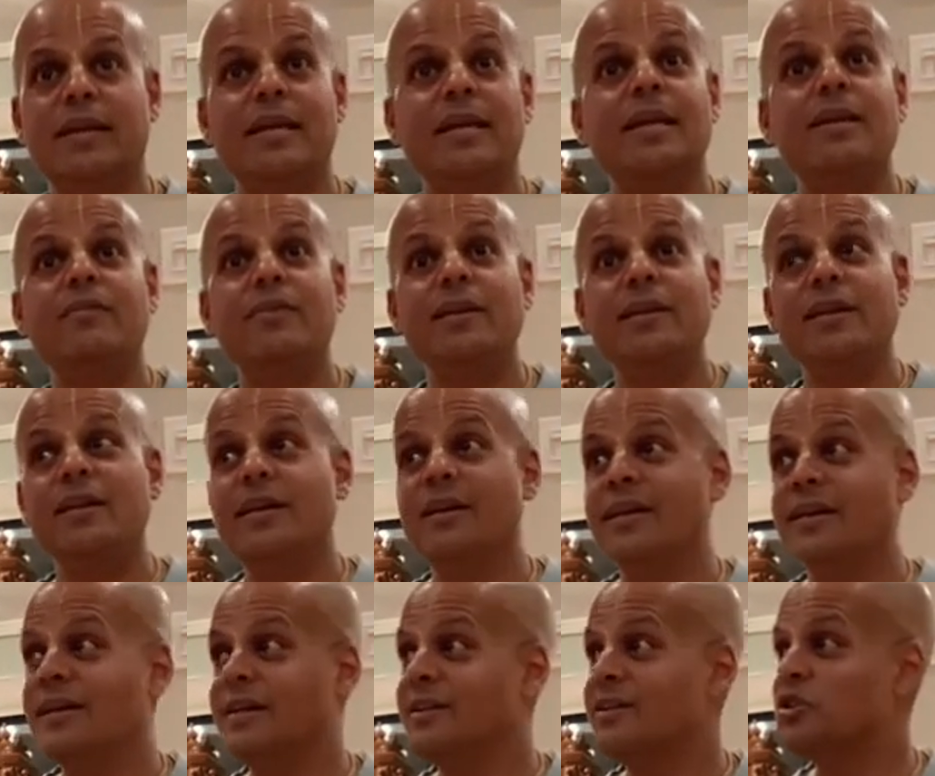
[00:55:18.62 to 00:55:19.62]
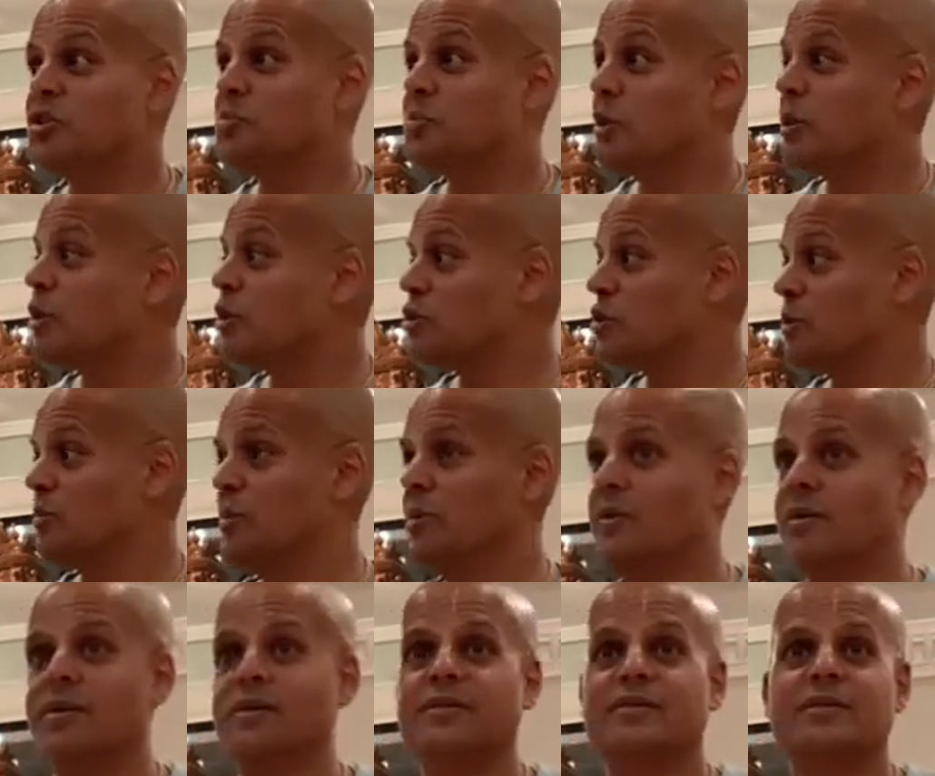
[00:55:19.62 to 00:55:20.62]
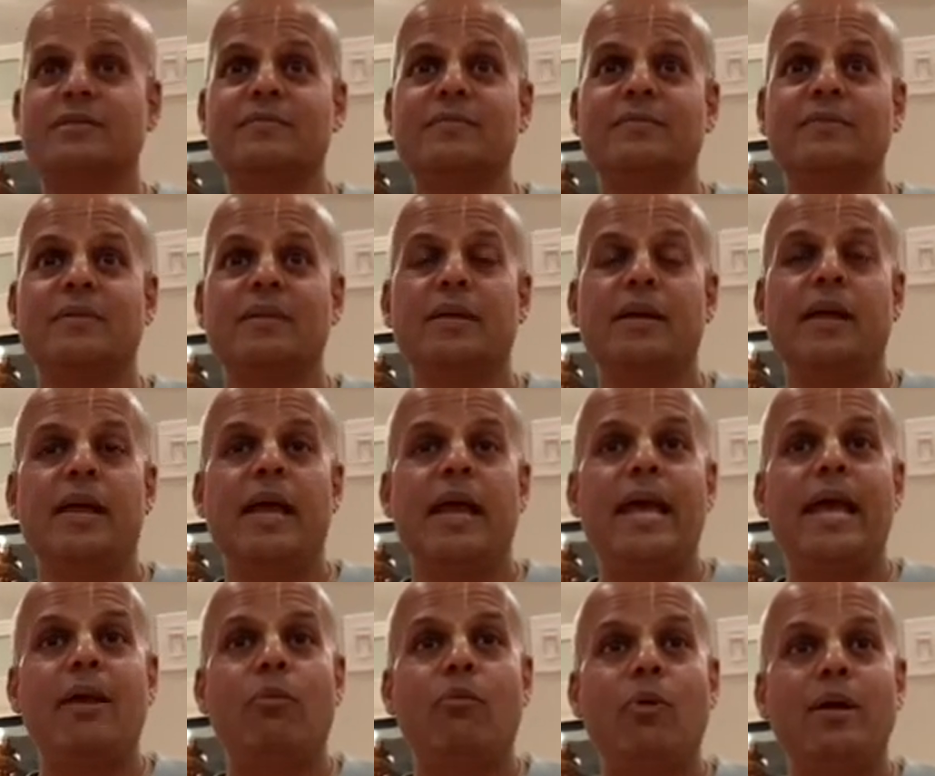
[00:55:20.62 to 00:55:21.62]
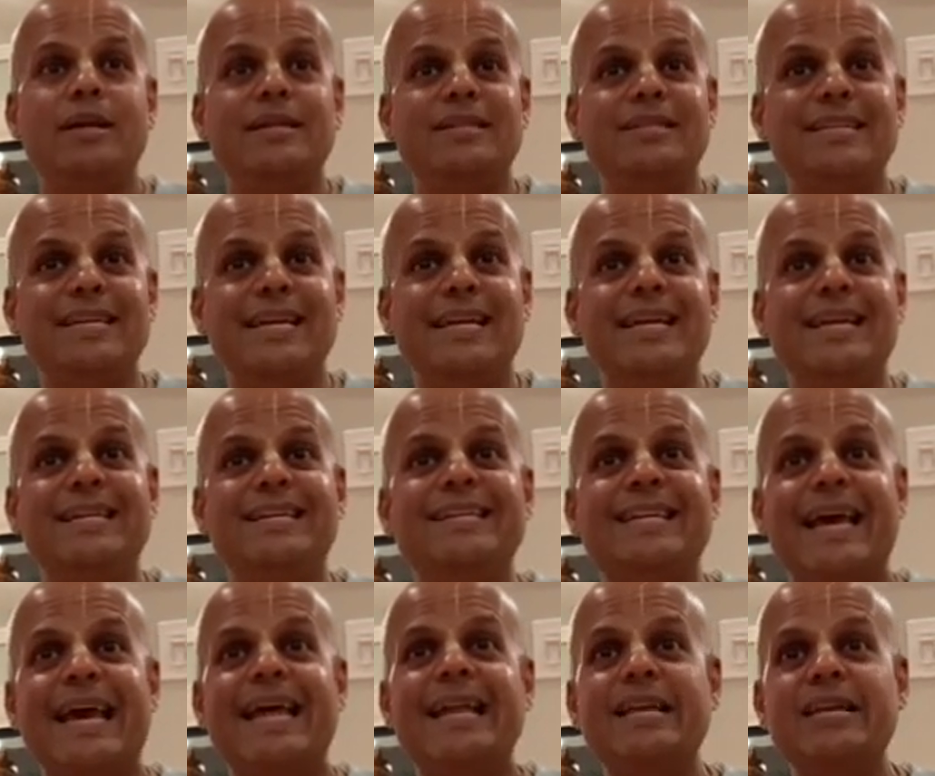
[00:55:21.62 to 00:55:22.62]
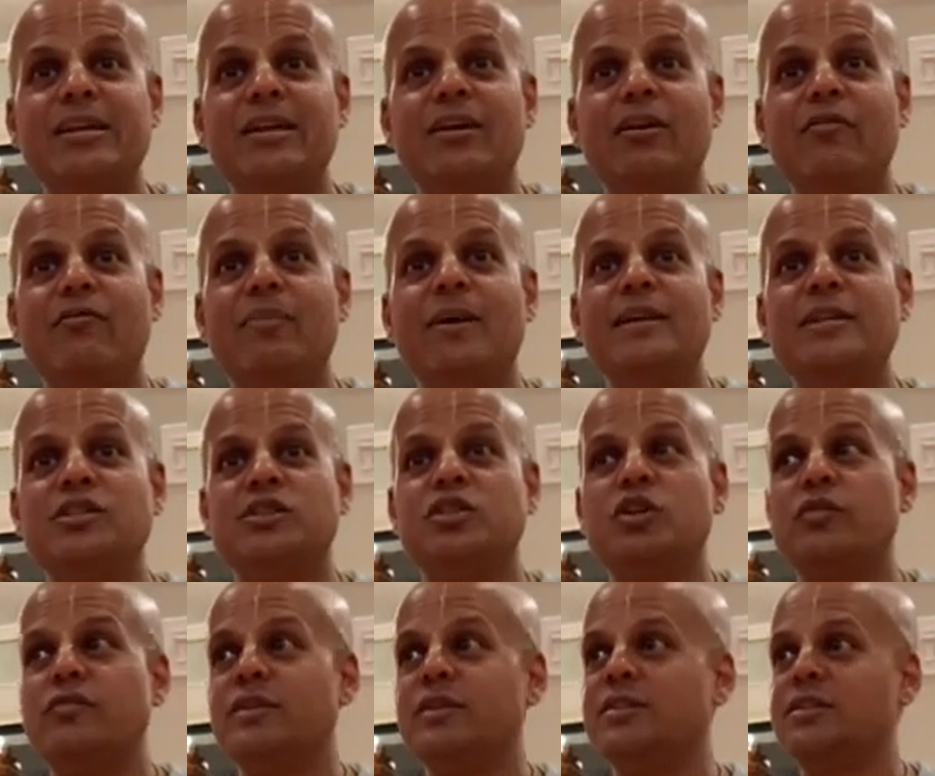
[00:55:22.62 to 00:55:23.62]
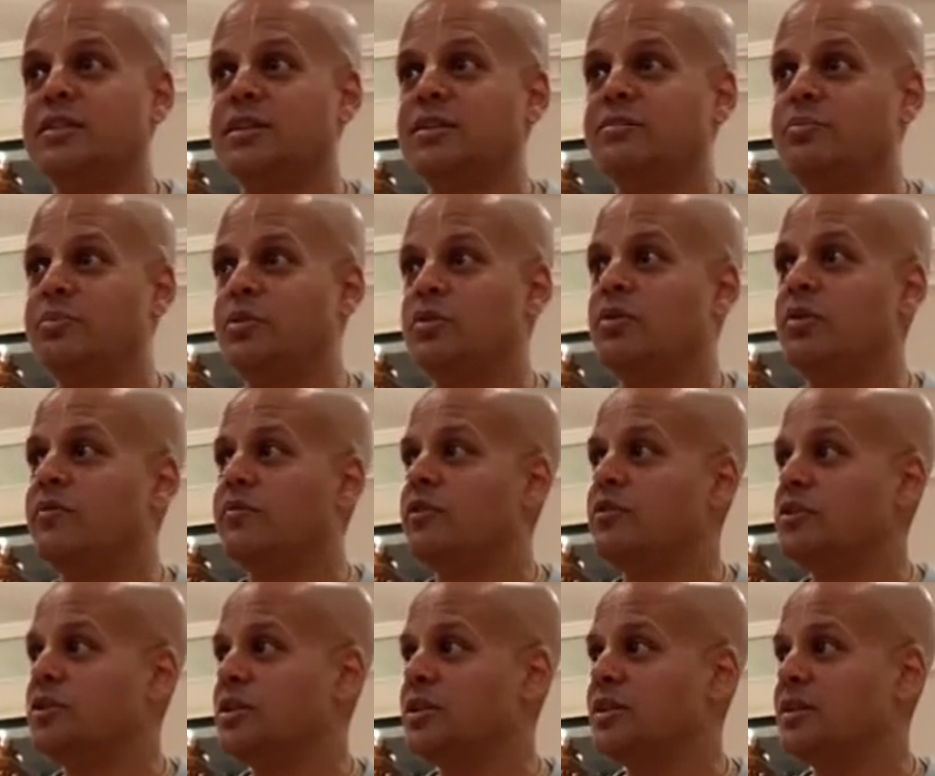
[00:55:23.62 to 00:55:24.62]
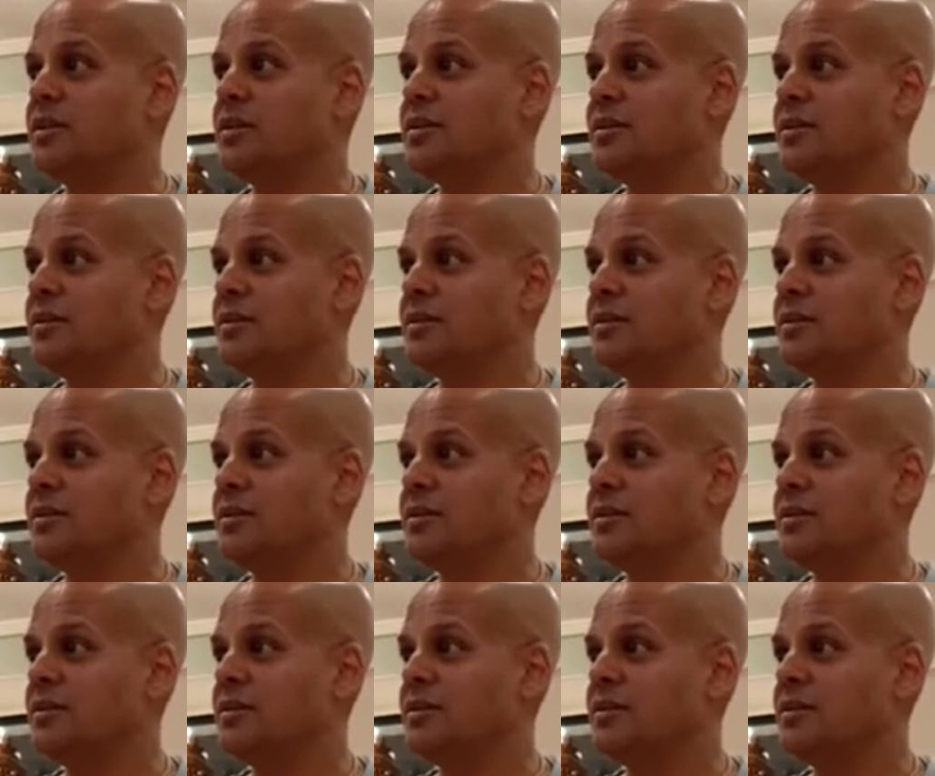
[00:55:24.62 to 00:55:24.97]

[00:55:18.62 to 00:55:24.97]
even spiritual motives. And what is the intent of my service in pure devotion?